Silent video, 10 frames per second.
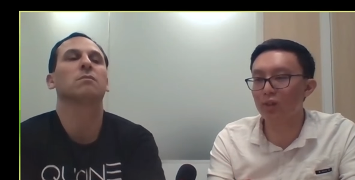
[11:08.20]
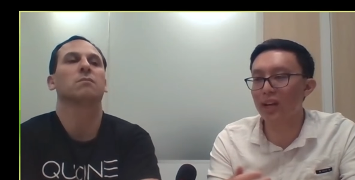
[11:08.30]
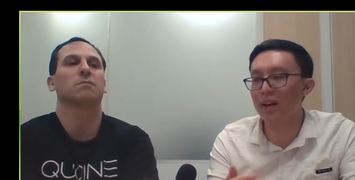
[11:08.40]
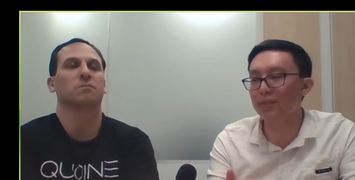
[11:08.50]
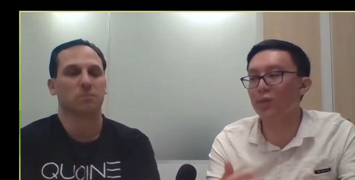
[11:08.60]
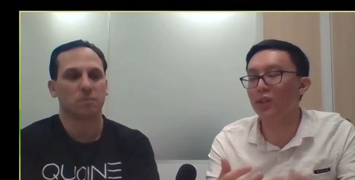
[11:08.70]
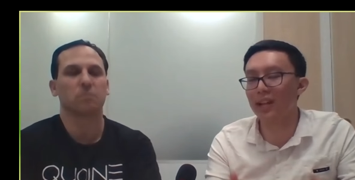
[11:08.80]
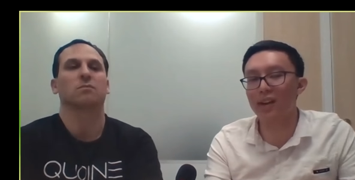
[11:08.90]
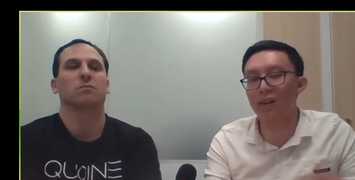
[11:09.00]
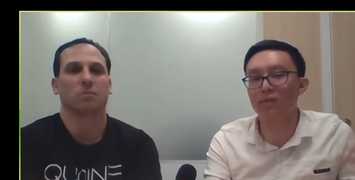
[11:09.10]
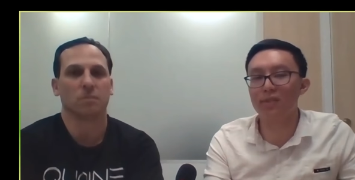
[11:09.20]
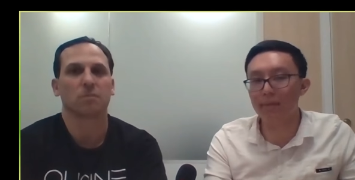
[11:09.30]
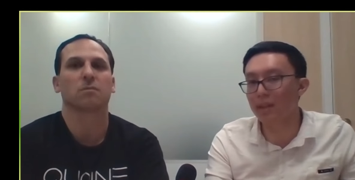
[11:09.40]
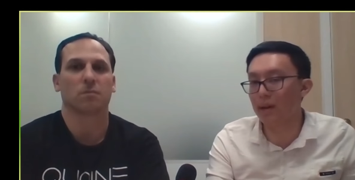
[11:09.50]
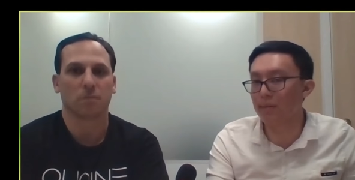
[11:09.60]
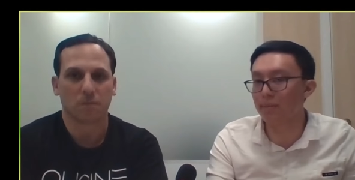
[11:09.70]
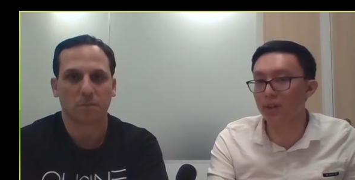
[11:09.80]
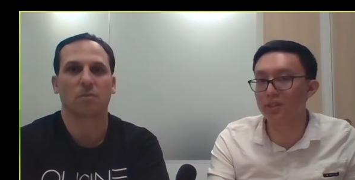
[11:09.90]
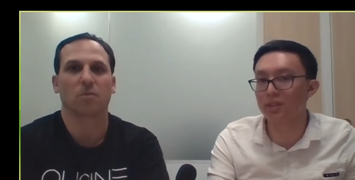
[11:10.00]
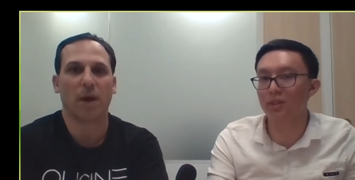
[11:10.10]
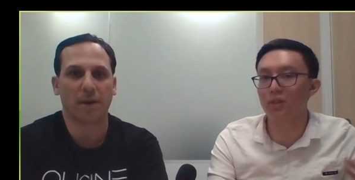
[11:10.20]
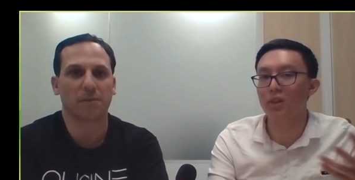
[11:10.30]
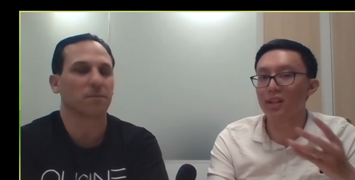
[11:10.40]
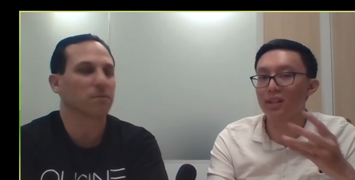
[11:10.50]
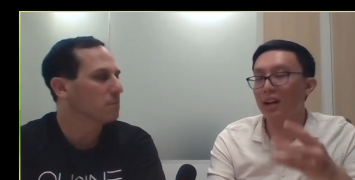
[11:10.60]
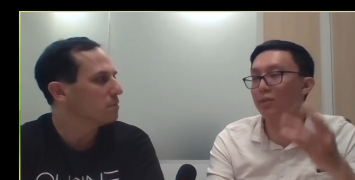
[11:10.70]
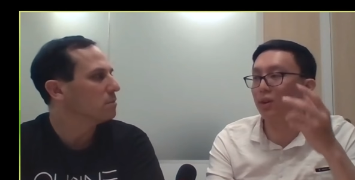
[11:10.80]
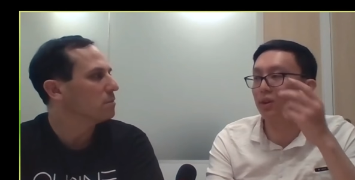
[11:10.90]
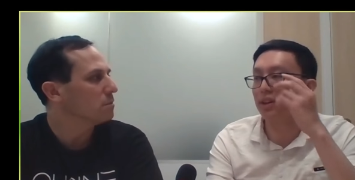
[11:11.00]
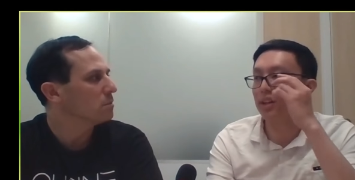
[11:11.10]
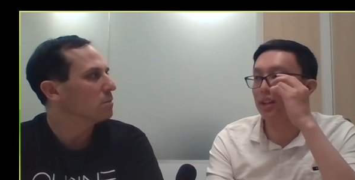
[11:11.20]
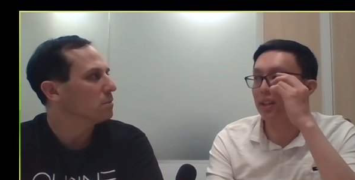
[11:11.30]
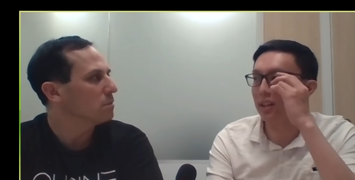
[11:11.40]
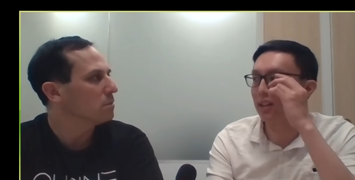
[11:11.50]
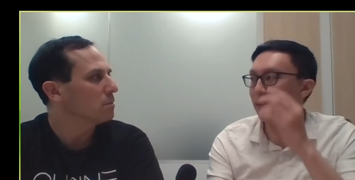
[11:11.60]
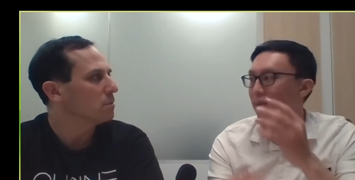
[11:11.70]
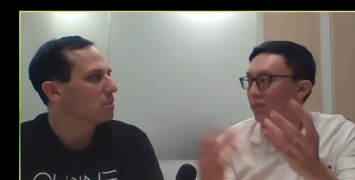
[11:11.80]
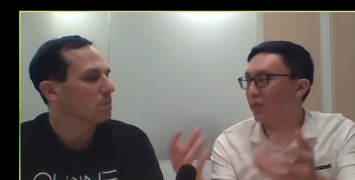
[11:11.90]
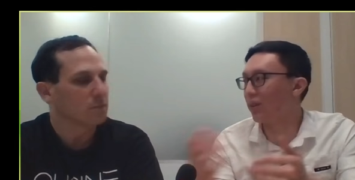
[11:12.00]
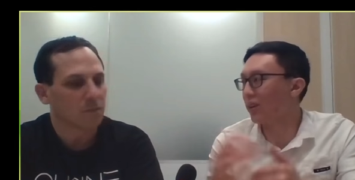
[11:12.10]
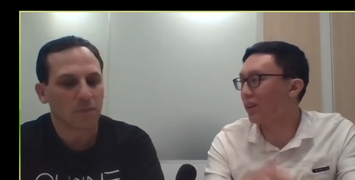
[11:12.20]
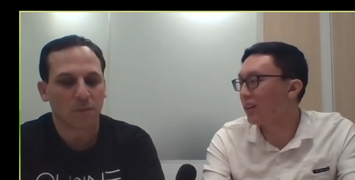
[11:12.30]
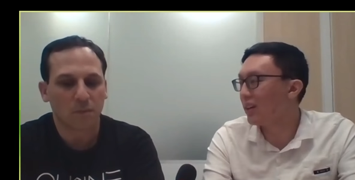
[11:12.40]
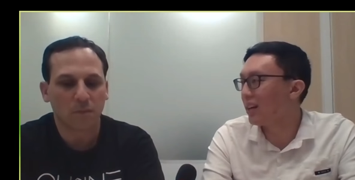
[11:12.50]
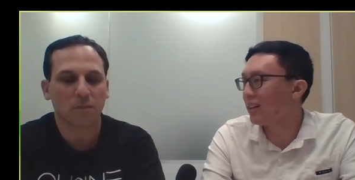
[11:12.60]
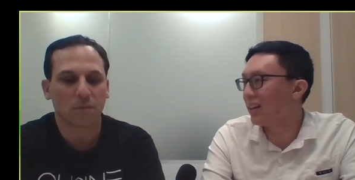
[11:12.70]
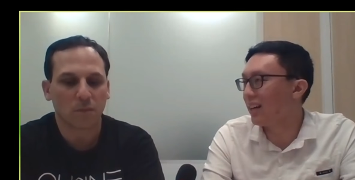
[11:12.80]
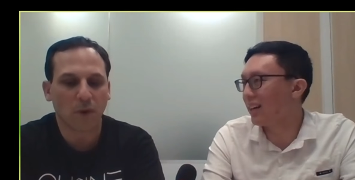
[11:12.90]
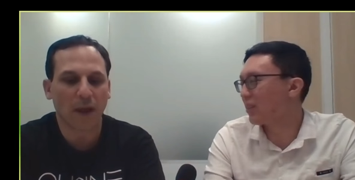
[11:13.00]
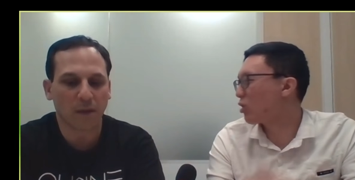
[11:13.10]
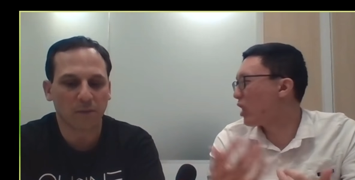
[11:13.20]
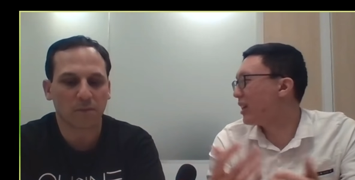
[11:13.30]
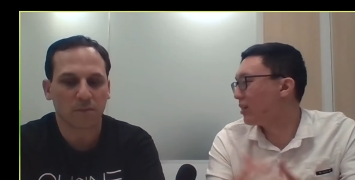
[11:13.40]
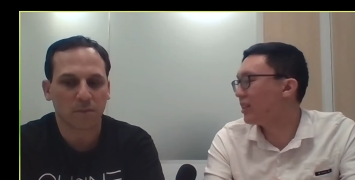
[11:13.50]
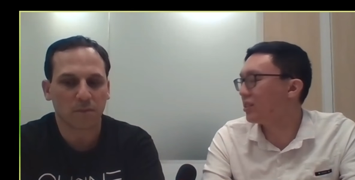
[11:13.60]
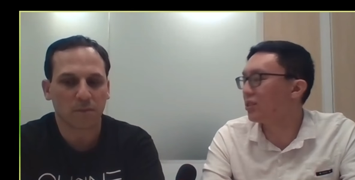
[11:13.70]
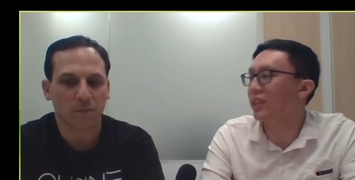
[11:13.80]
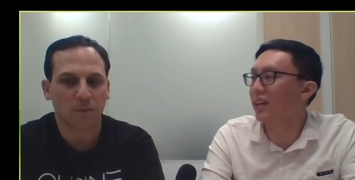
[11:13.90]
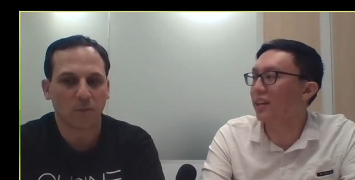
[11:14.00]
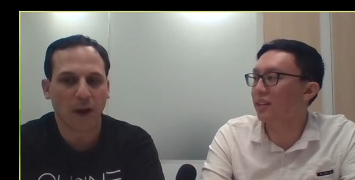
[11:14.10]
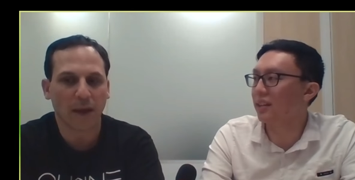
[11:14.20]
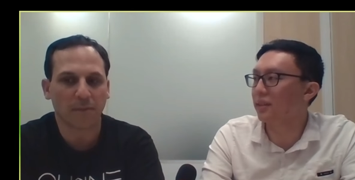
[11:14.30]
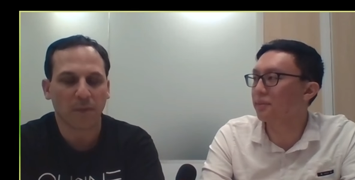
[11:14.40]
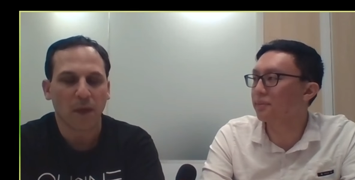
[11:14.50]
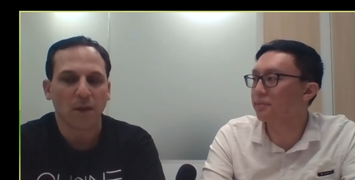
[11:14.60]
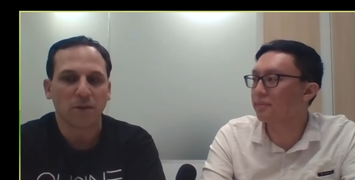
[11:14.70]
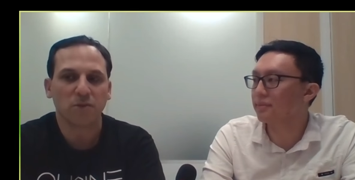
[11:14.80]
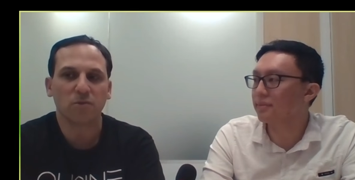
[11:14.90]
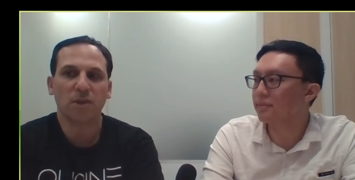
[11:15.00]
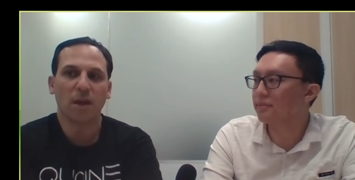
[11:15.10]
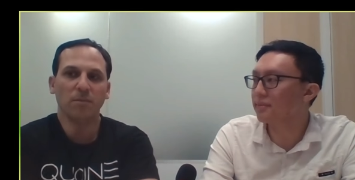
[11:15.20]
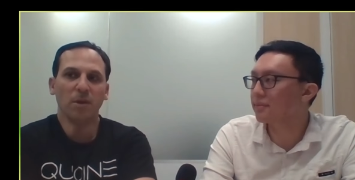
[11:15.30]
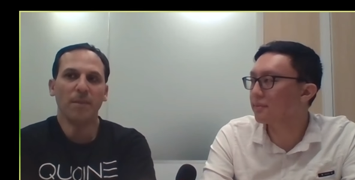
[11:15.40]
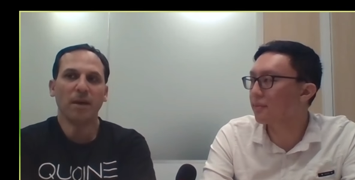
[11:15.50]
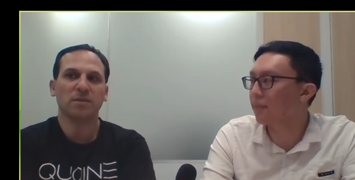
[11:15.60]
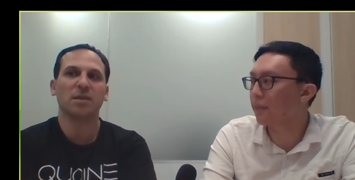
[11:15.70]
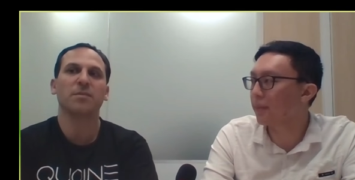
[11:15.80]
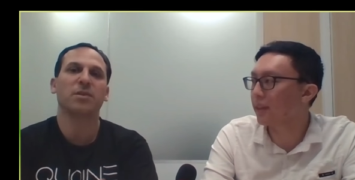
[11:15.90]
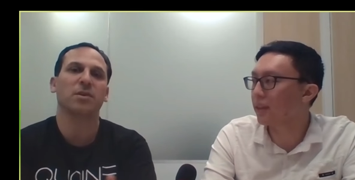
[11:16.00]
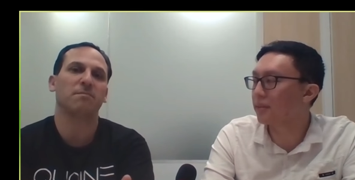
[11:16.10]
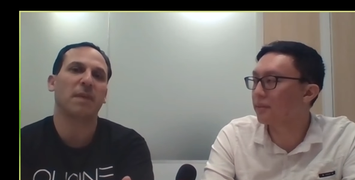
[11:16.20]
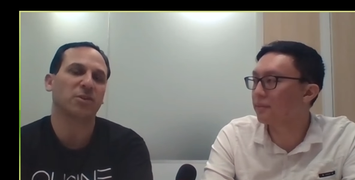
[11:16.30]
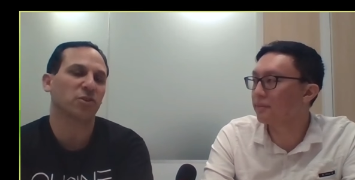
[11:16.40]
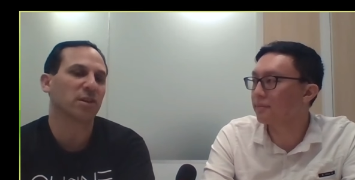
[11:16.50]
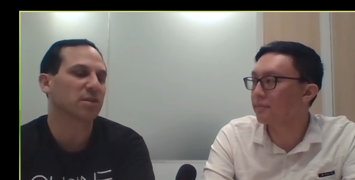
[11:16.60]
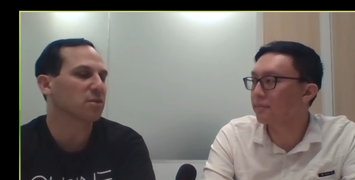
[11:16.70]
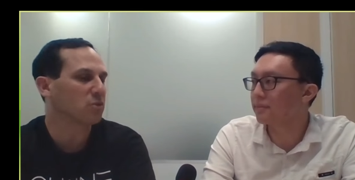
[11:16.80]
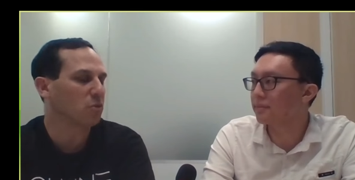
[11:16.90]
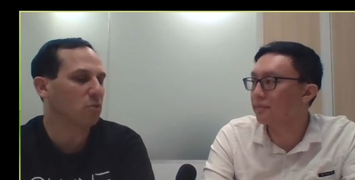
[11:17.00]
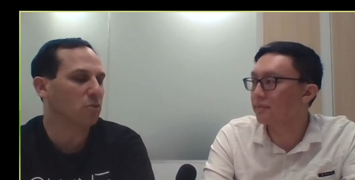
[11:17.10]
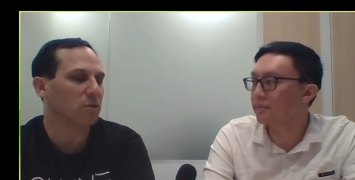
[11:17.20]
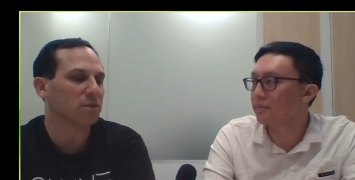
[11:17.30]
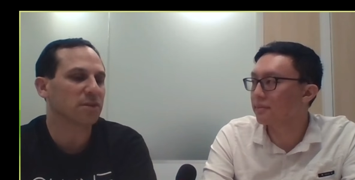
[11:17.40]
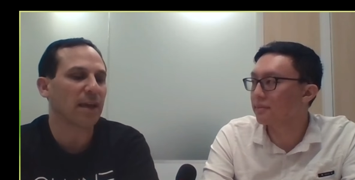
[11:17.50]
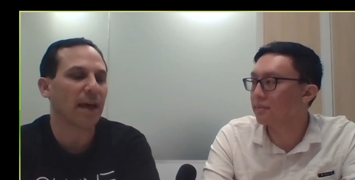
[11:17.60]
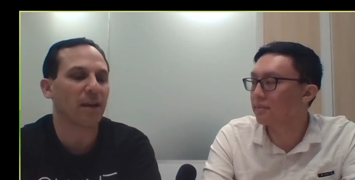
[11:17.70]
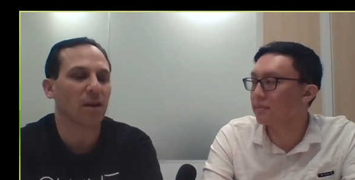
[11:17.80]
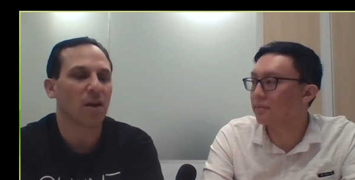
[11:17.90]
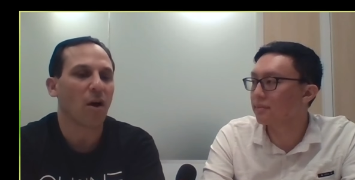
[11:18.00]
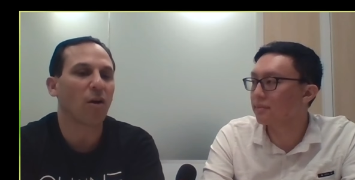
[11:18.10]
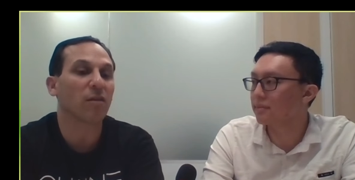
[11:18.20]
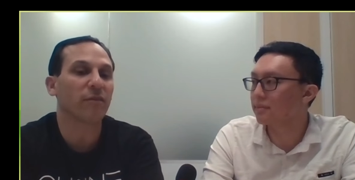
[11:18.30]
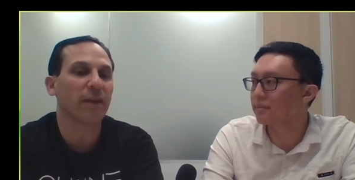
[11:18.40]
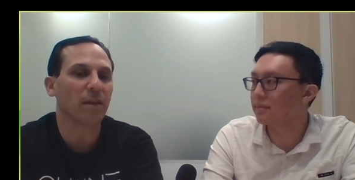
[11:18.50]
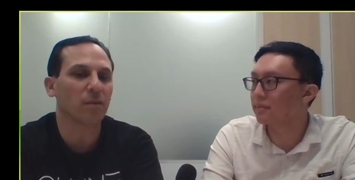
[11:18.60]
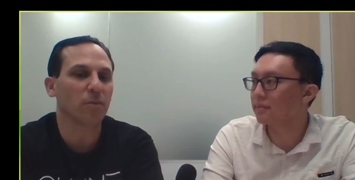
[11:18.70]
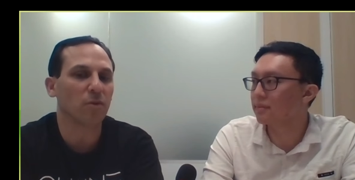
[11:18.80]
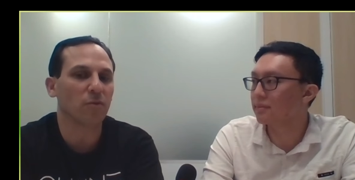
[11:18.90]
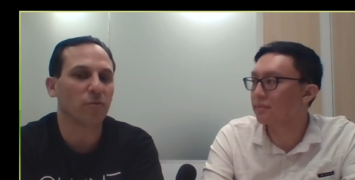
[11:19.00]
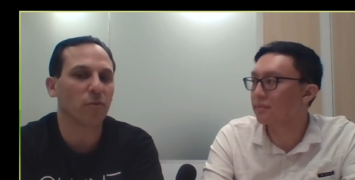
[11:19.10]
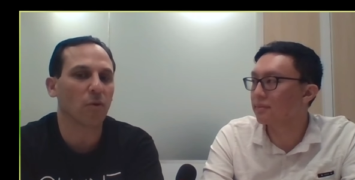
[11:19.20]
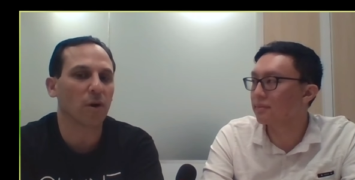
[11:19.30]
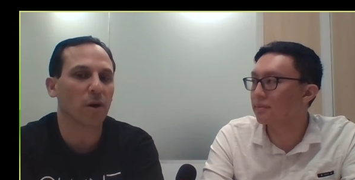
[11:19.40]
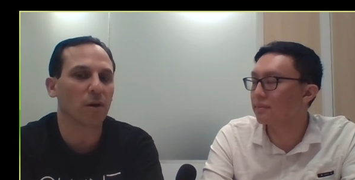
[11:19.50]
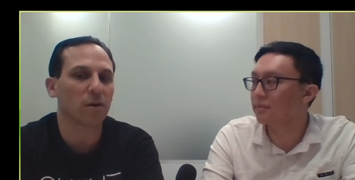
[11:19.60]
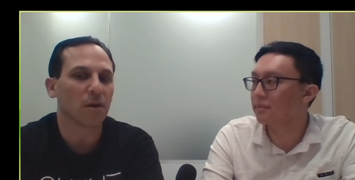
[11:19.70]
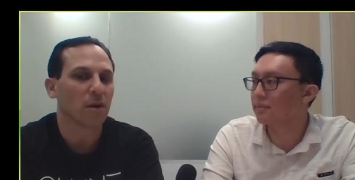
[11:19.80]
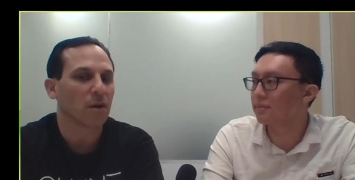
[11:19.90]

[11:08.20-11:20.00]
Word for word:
Speaker 1: you mm don't have to rely on family members to right. cover, you know, your right. credit history.
Speaker 2: Right. Thing. So tell me about some of the metrics and tools that are available for